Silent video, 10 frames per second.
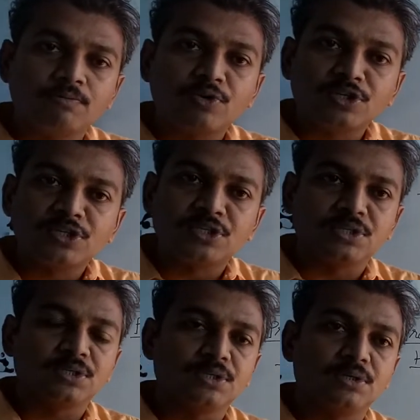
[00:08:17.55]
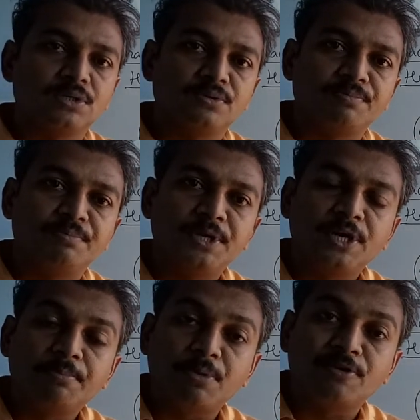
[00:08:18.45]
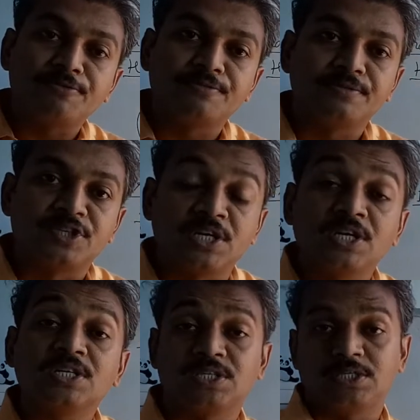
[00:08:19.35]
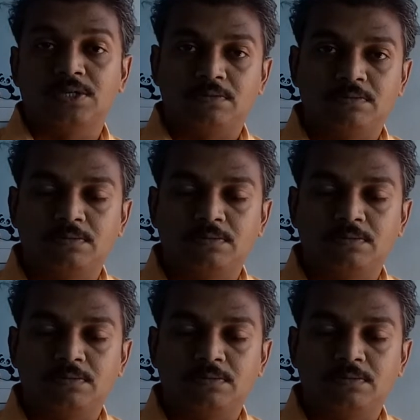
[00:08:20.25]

was made up of tungsten,